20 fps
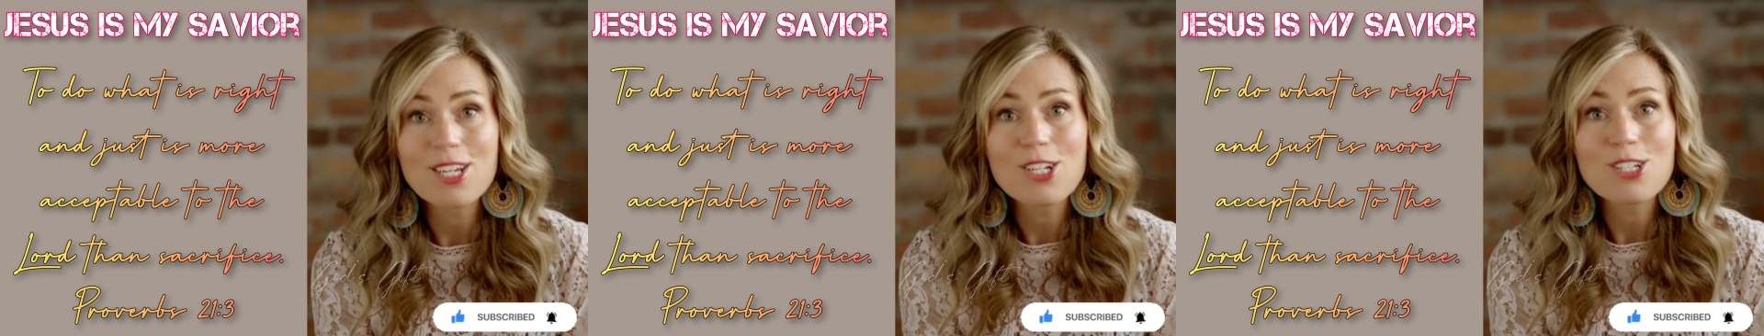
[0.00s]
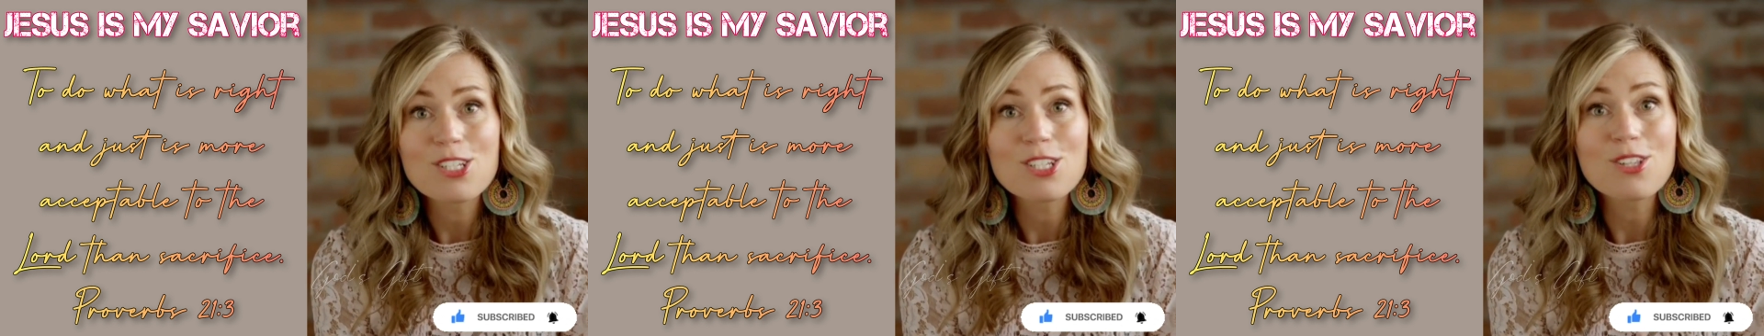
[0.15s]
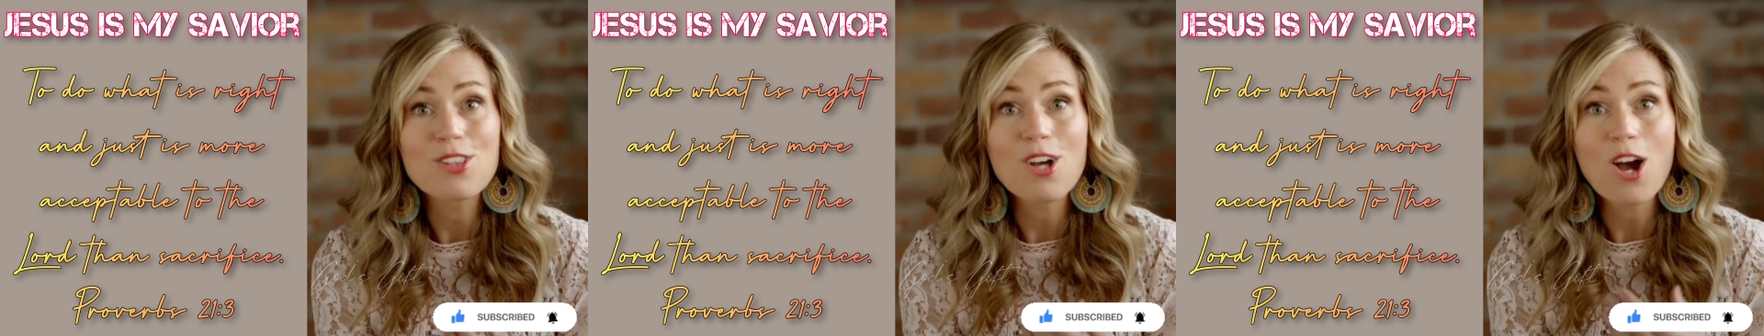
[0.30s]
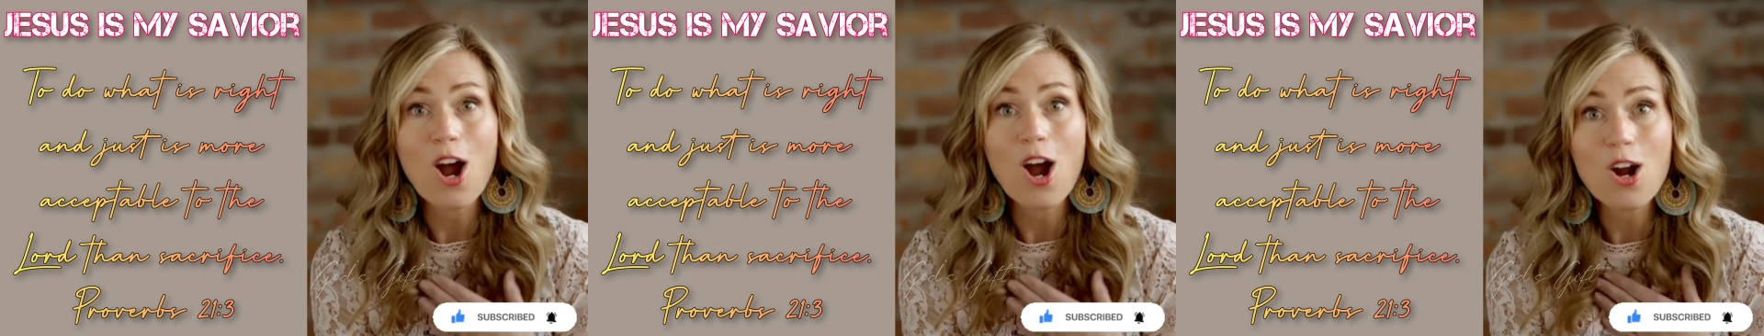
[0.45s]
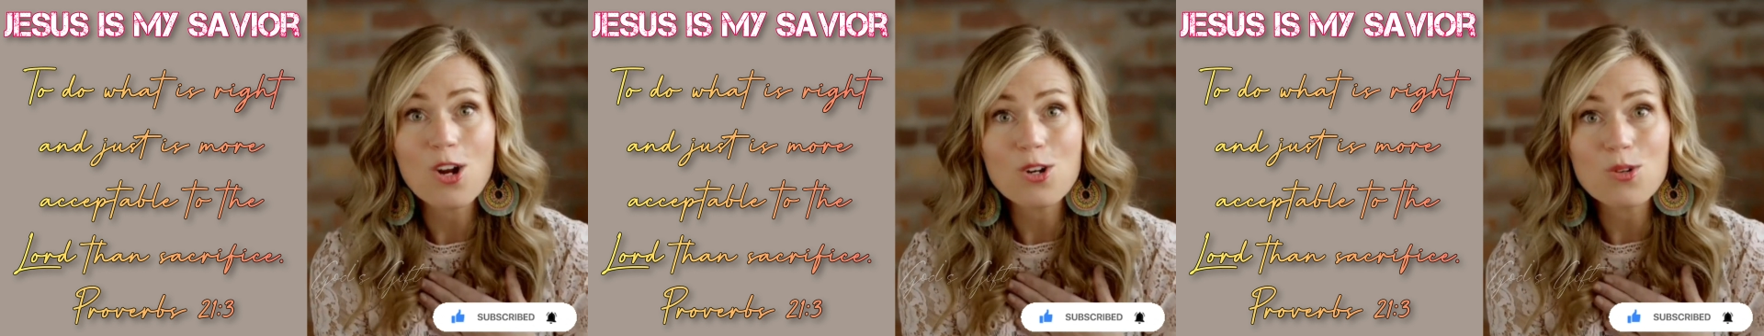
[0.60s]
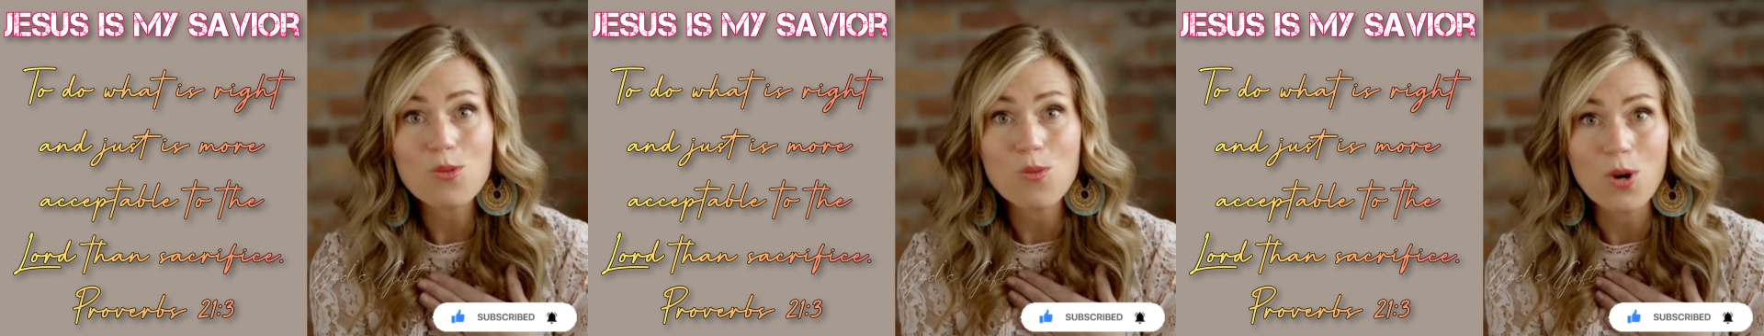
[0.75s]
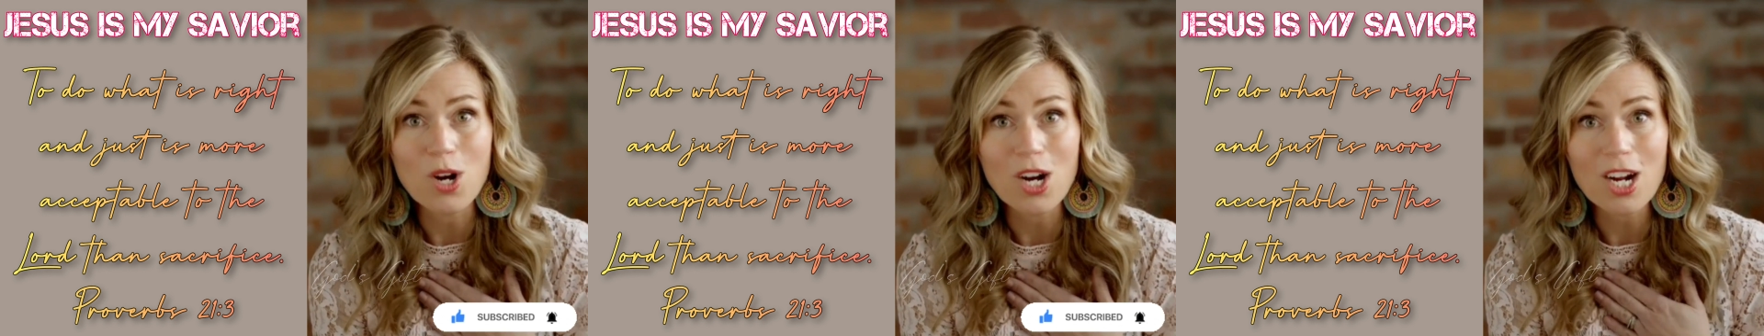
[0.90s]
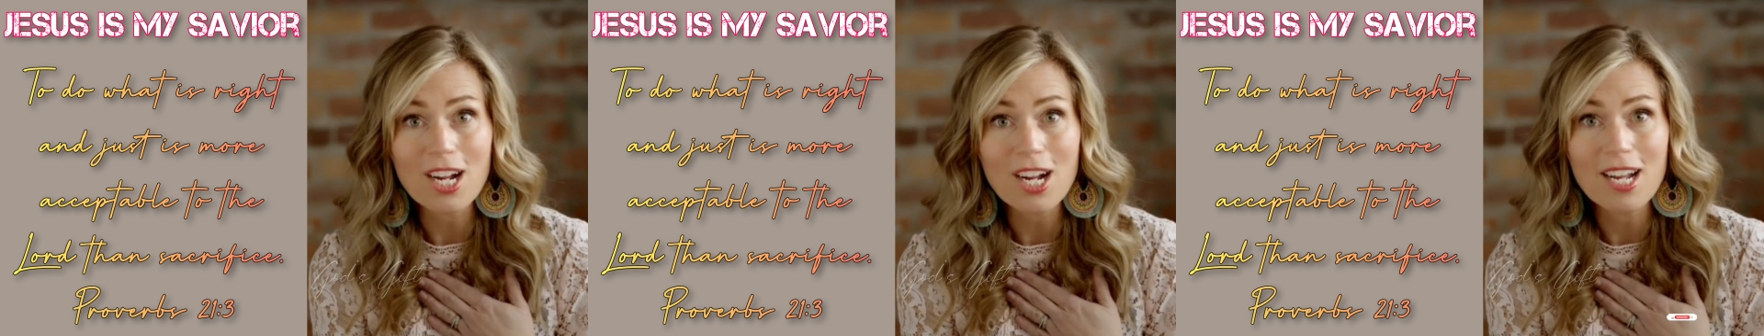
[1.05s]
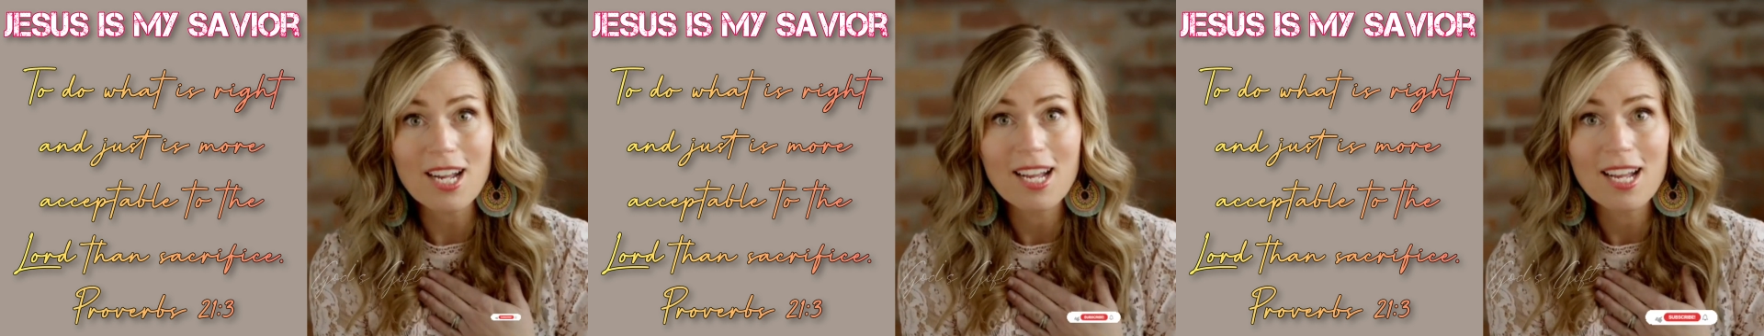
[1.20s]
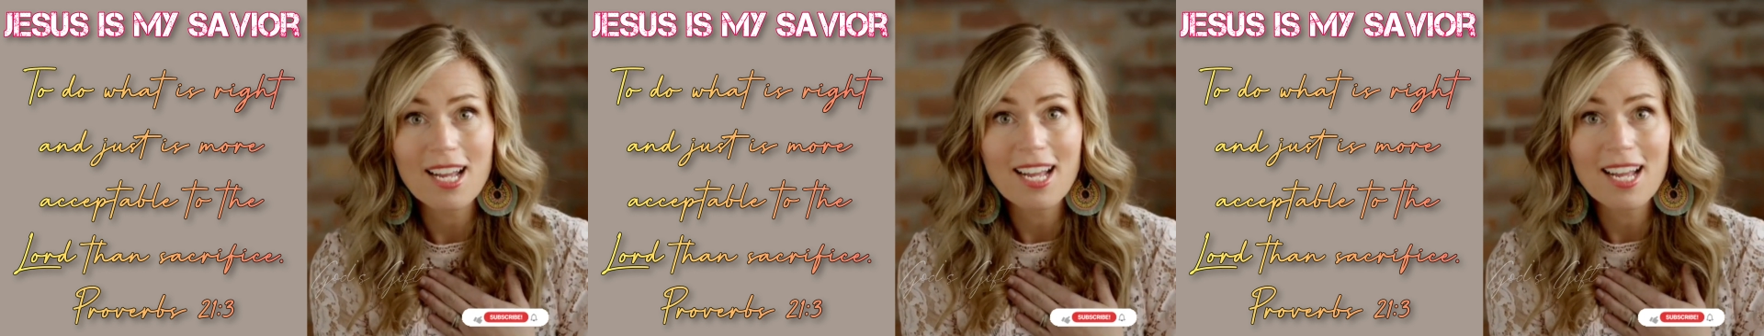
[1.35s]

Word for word: to the heart work